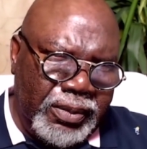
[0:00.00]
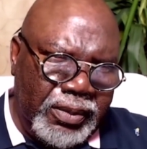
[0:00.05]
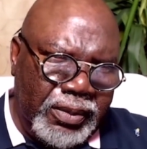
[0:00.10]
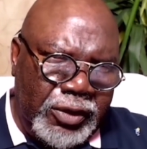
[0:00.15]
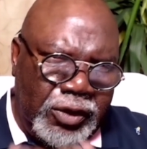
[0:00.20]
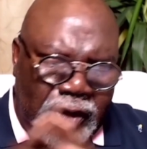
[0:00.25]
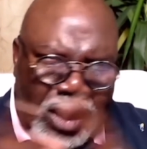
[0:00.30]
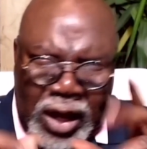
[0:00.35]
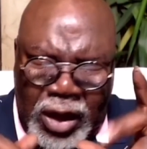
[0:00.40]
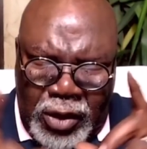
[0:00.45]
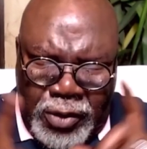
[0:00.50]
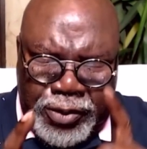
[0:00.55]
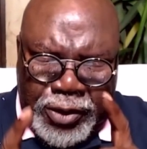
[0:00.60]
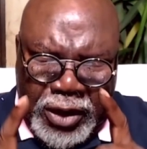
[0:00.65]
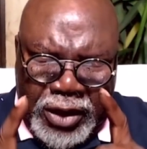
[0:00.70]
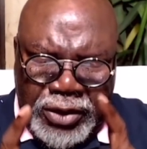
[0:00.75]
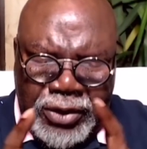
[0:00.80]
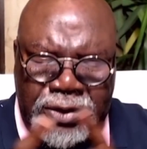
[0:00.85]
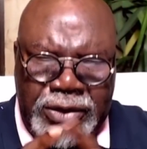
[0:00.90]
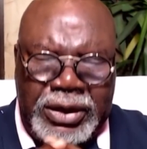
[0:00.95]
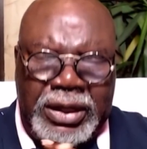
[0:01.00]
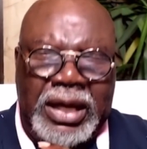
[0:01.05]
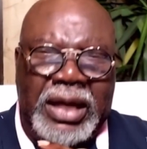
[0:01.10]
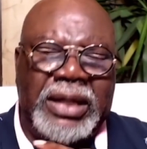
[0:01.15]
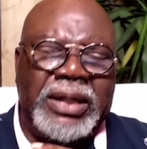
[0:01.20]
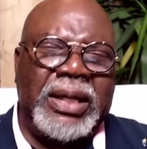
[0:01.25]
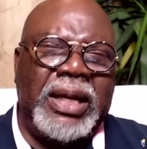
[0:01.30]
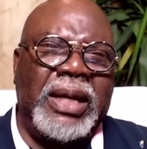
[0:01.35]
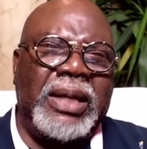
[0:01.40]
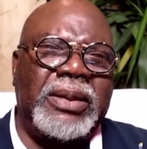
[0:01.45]
So I hope you understand
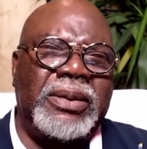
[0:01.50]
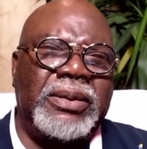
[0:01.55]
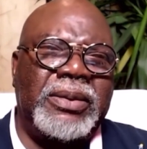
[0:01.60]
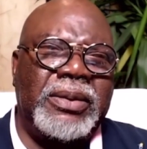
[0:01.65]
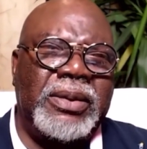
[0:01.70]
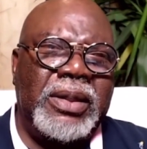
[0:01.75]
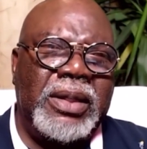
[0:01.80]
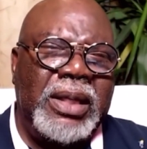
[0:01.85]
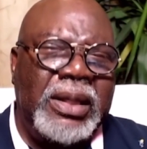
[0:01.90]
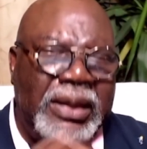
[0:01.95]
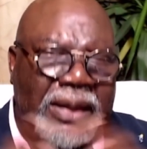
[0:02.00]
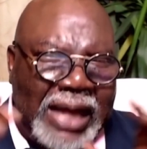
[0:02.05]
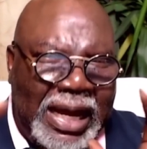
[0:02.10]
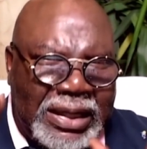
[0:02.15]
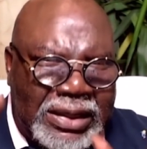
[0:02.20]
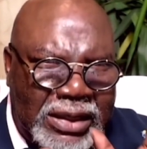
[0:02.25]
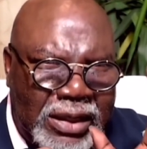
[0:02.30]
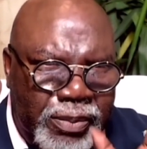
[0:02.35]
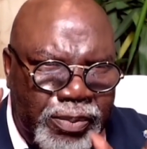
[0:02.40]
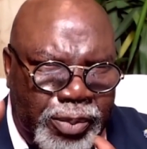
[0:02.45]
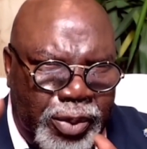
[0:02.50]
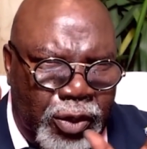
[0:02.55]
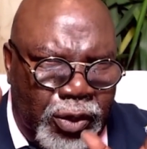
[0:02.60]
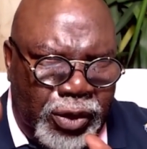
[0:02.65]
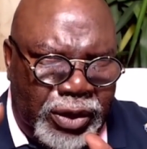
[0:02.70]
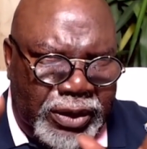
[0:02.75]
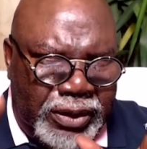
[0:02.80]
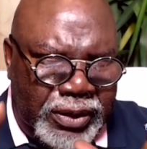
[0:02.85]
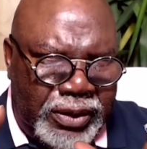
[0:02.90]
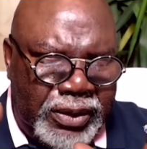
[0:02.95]
that. That's
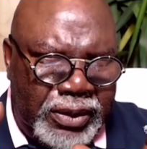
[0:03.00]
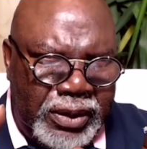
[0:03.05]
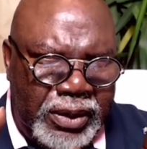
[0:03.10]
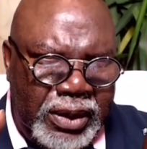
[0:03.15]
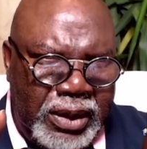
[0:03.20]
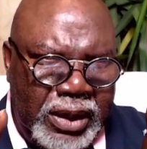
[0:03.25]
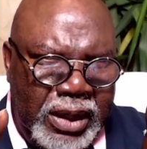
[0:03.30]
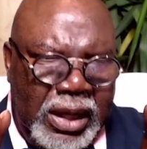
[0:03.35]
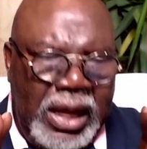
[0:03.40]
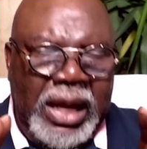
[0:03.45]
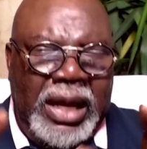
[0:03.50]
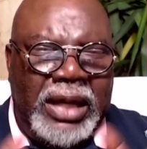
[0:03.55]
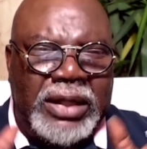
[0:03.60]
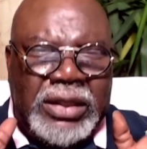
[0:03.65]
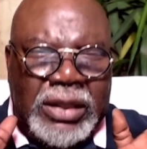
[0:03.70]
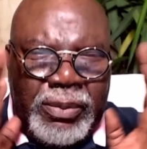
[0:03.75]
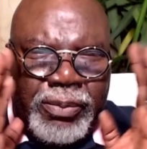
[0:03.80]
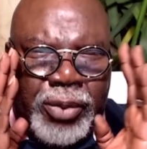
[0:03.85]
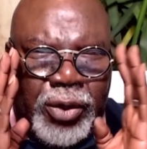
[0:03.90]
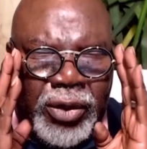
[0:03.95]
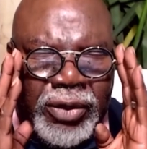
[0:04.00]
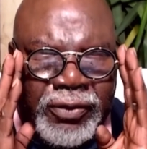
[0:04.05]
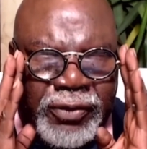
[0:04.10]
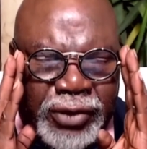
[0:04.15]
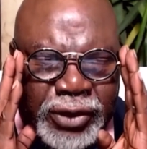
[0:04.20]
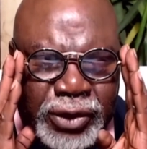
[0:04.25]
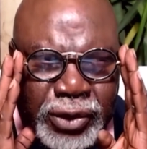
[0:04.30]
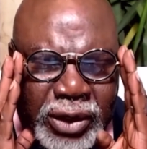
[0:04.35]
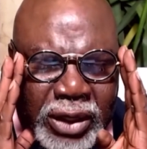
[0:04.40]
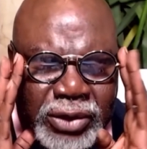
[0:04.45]
important. It's important for
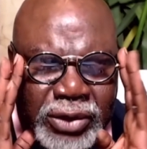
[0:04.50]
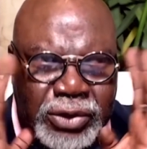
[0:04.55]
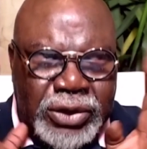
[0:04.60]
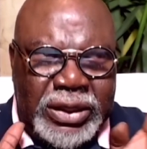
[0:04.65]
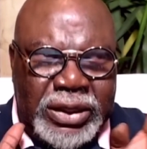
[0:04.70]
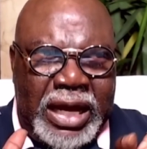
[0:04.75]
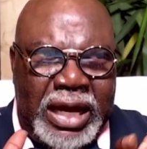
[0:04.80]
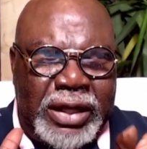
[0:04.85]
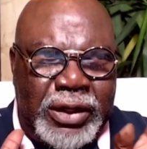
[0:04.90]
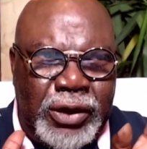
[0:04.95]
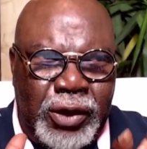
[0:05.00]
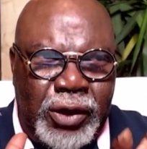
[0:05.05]
you to understand